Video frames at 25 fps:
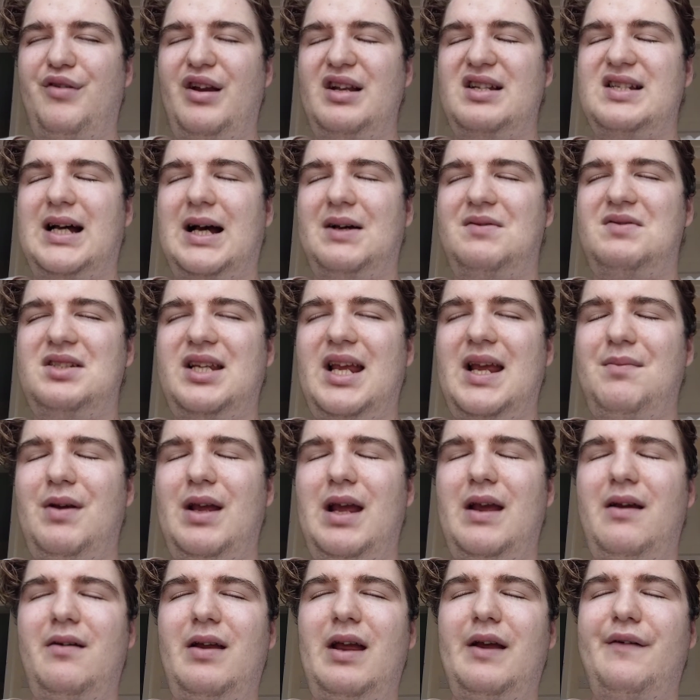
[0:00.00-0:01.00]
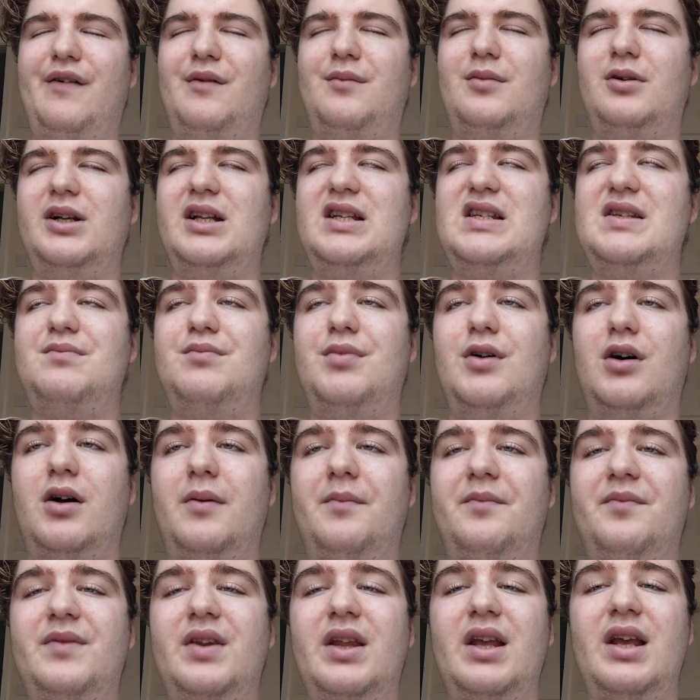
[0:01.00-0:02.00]
time skip, if I'm honest,
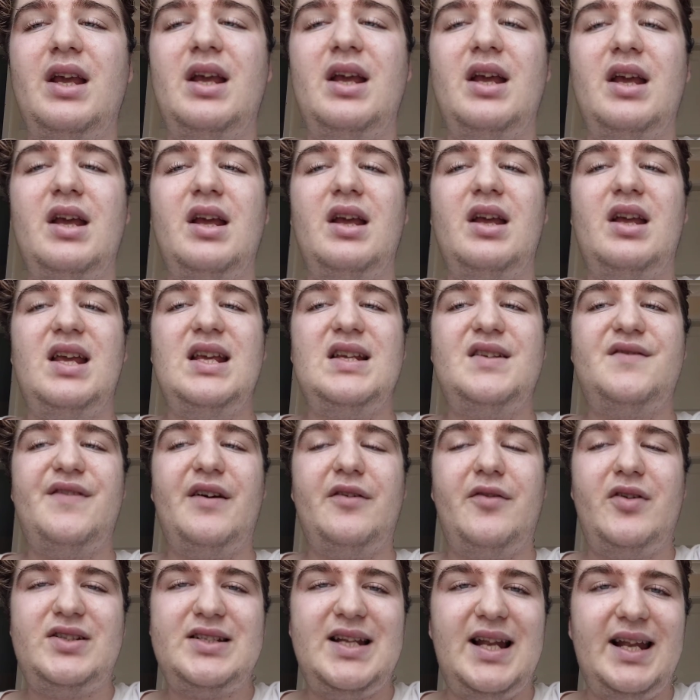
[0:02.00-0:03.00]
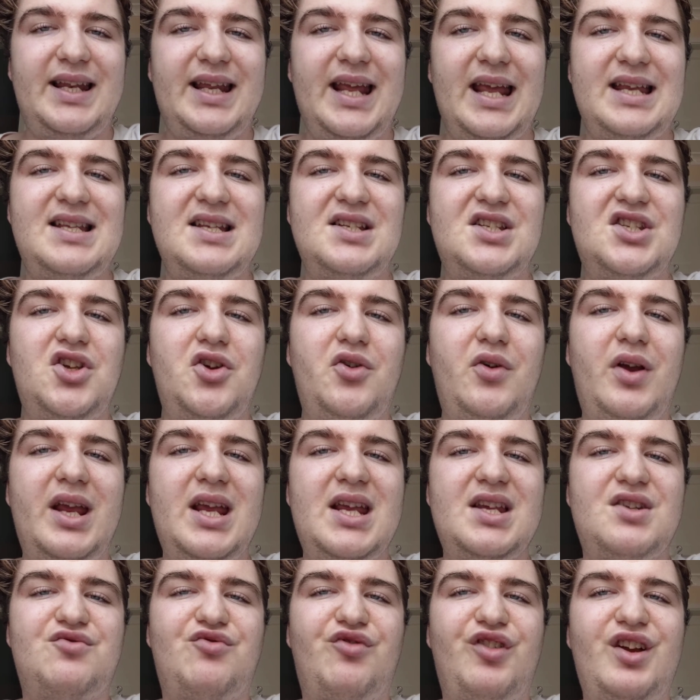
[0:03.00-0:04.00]
but he's very dedicated to
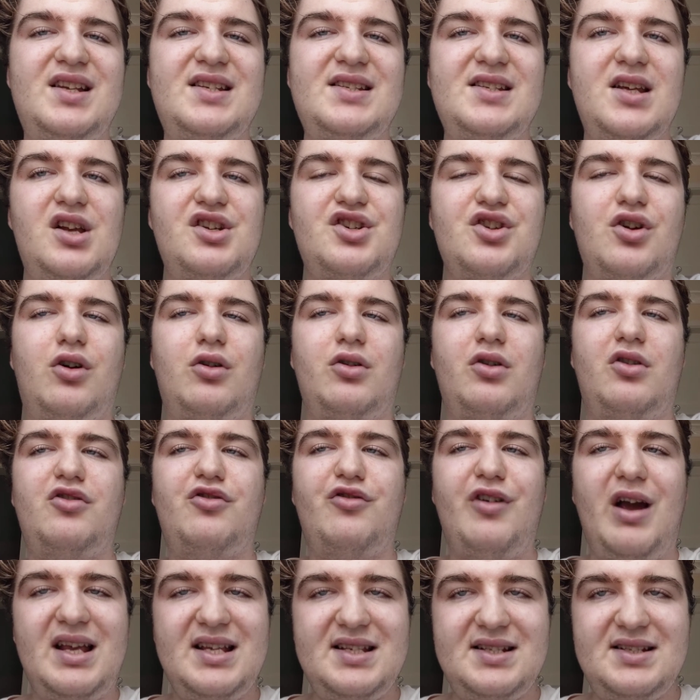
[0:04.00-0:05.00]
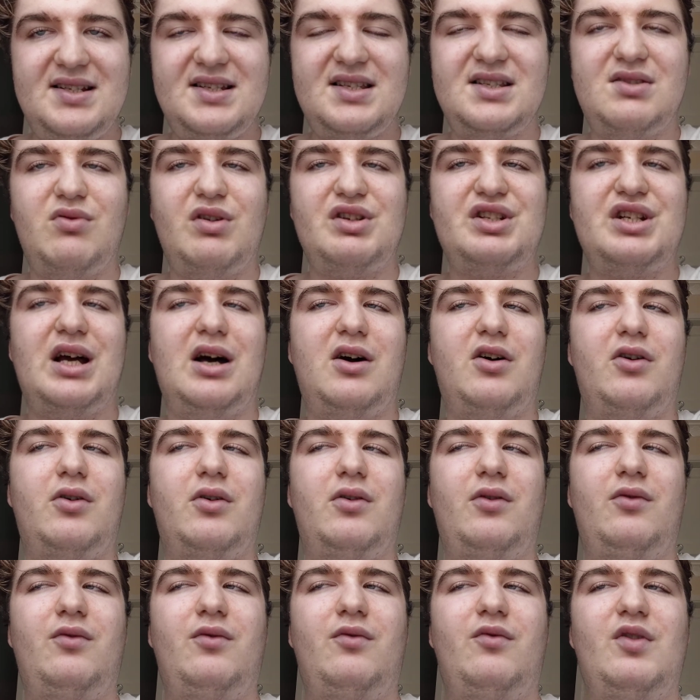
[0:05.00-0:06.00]
his research on crests, which
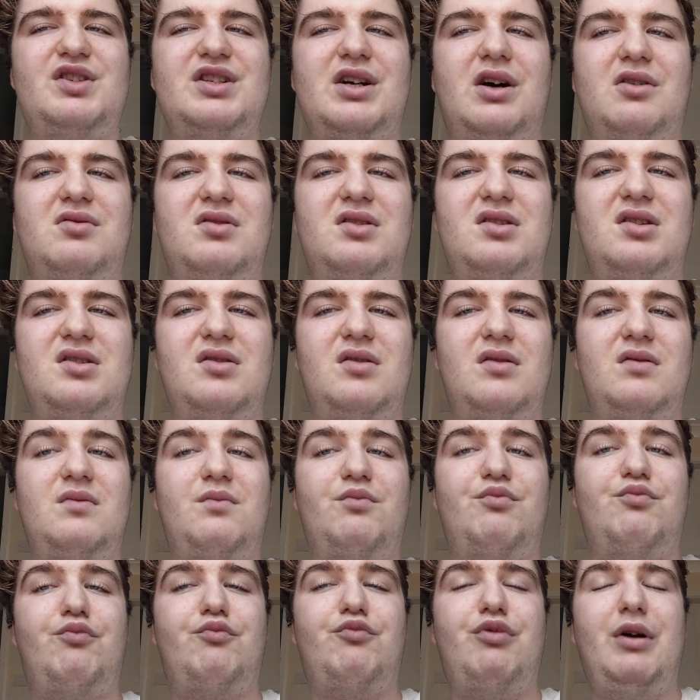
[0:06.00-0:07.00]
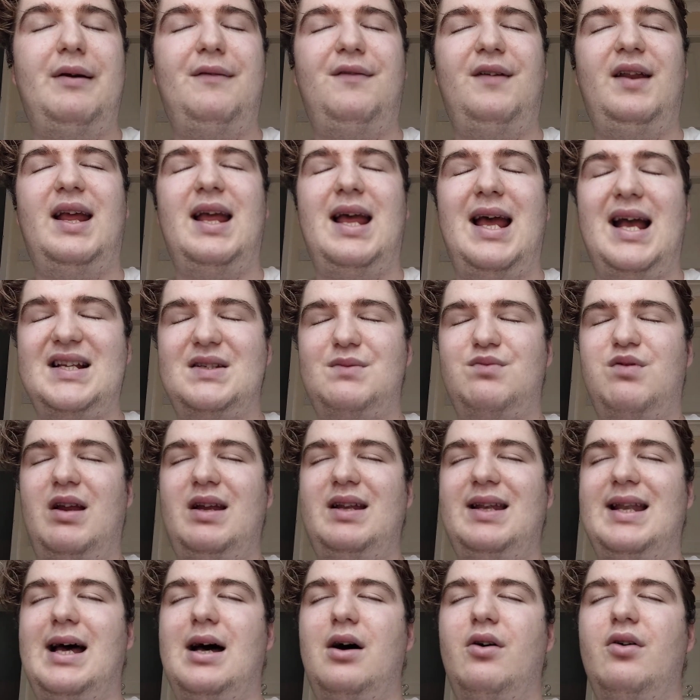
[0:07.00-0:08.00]
I'll briefly
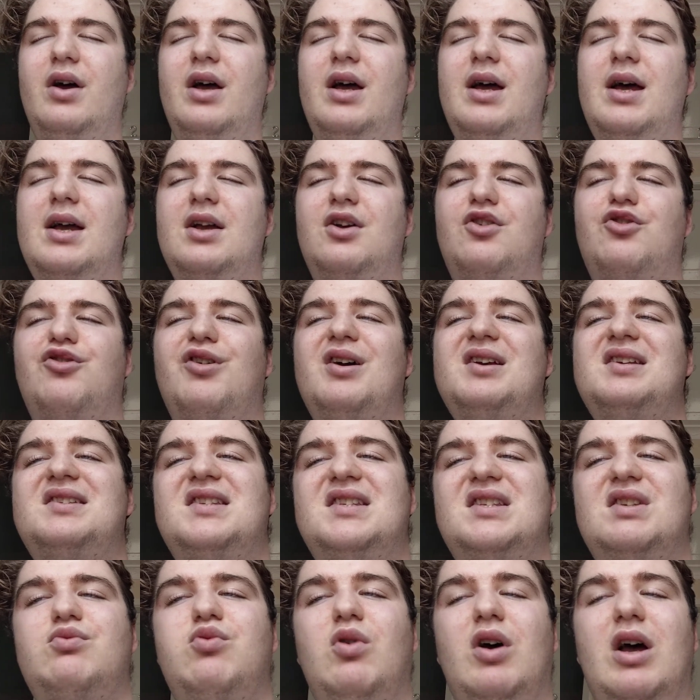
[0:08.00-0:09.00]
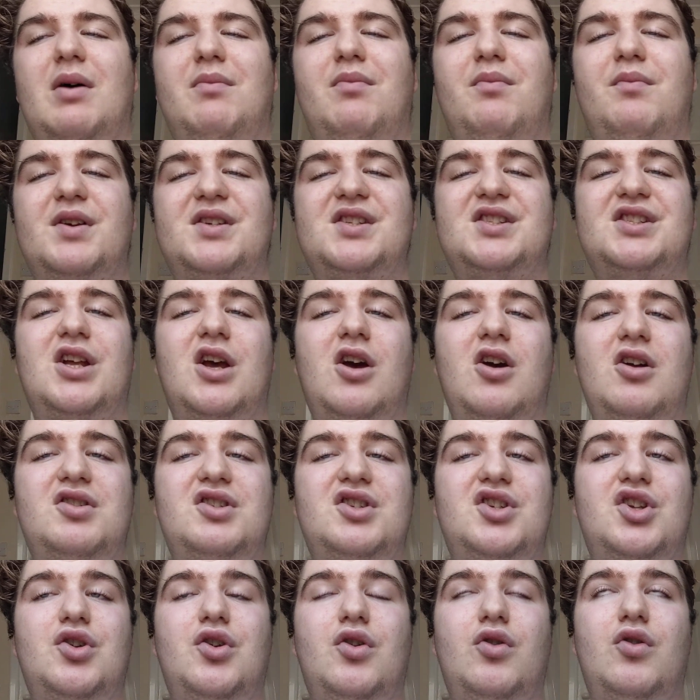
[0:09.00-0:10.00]
explain now. Crests were bestowed
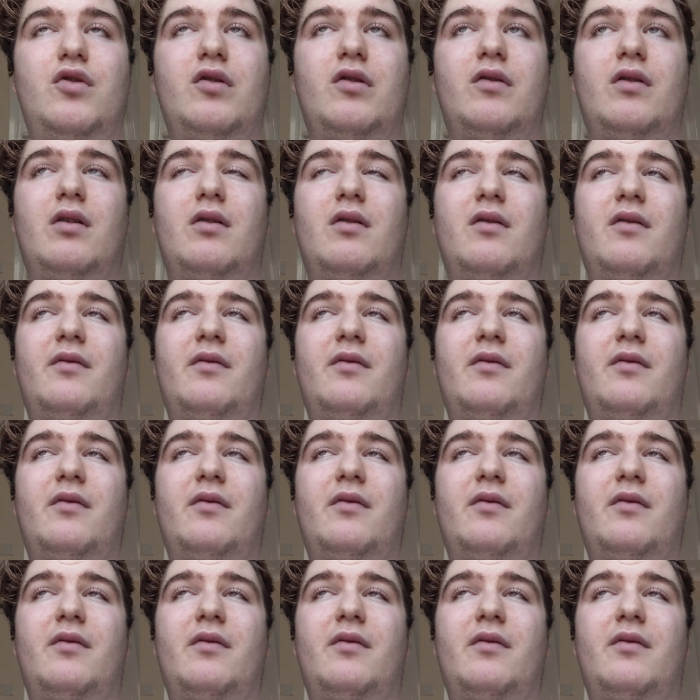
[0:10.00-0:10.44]
to